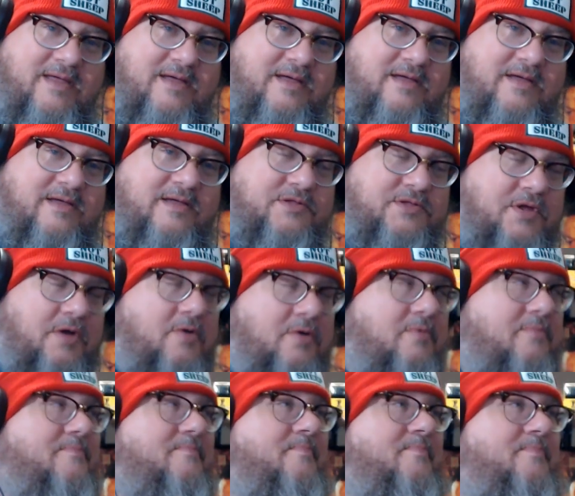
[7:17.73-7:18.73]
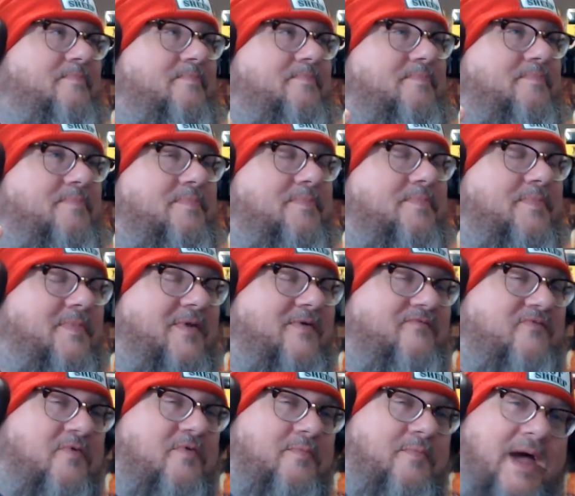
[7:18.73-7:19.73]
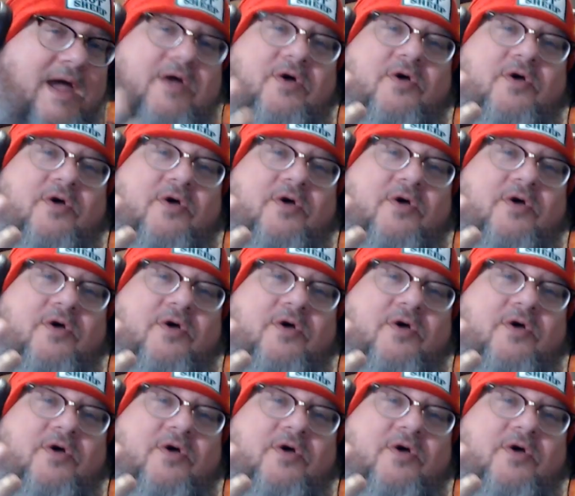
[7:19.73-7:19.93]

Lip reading: So, for Michael the